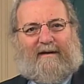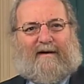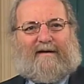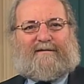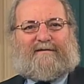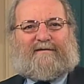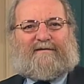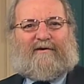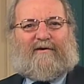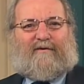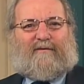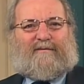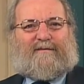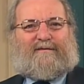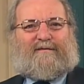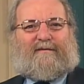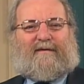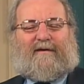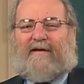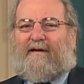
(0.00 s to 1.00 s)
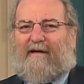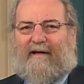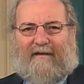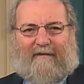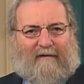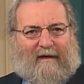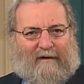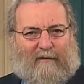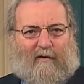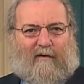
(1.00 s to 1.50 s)
isotopes,
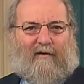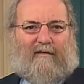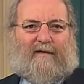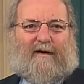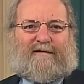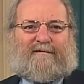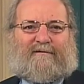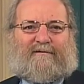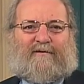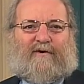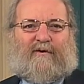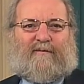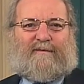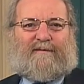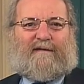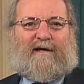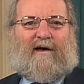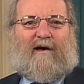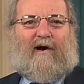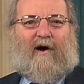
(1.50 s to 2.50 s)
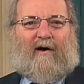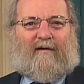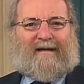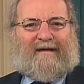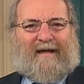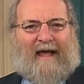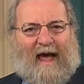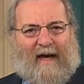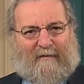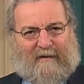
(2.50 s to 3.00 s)
like all isotopes, are
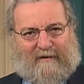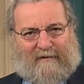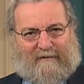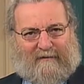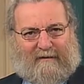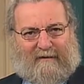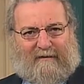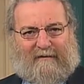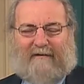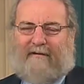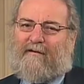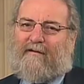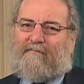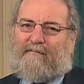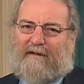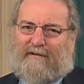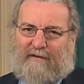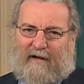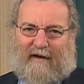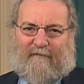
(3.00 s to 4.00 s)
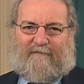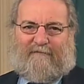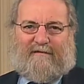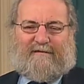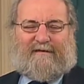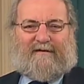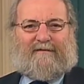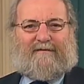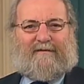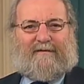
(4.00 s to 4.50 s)
chemically, but not
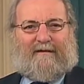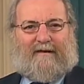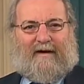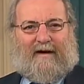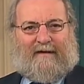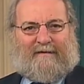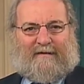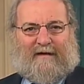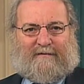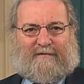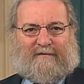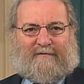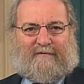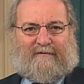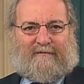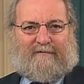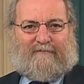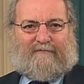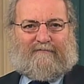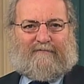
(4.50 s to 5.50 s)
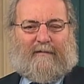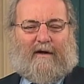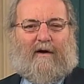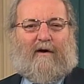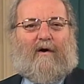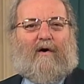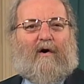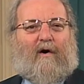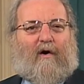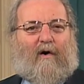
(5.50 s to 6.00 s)
physically, identical.
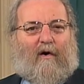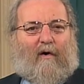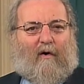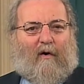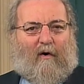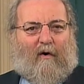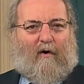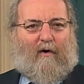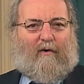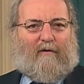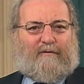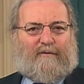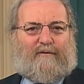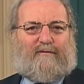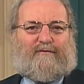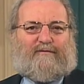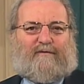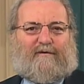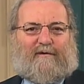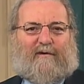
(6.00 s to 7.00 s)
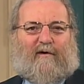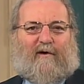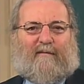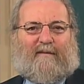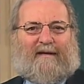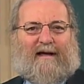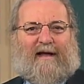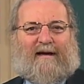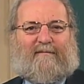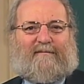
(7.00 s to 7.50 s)
All neutral
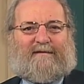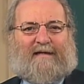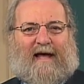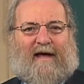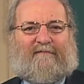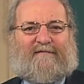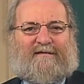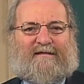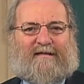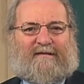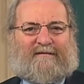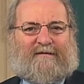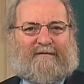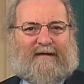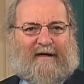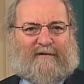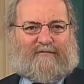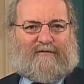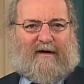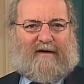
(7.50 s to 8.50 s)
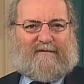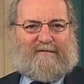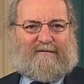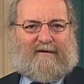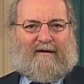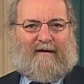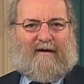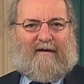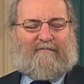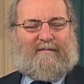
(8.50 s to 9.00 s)
carbon atoms have 6 electrons.
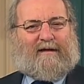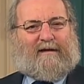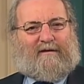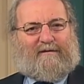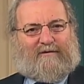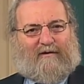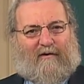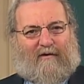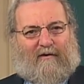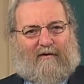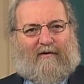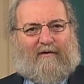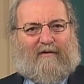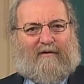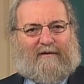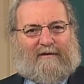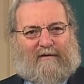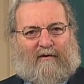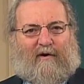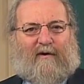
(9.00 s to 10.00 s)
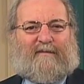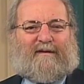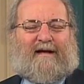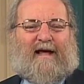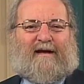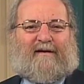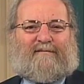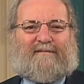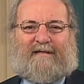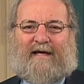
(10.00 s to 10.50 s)
Because all carbon
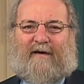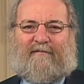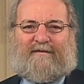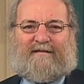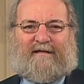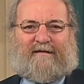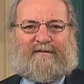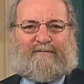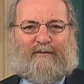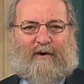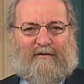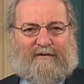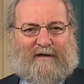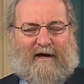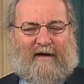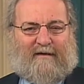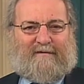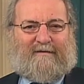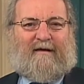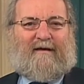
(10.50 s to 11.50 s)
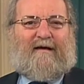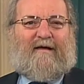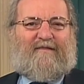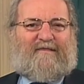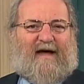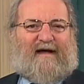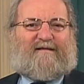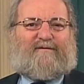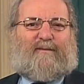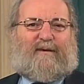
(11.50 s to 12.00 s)
atoms have 6 protons,
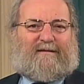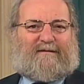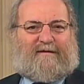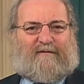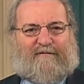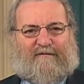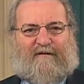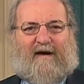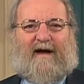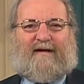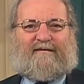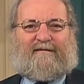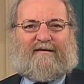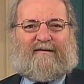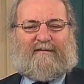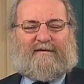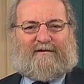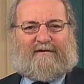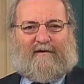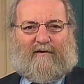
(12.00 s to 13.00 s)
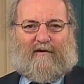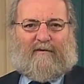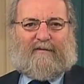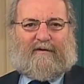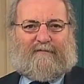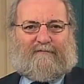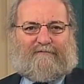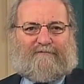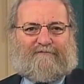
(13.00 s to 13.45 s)
that's what defines them as carbon.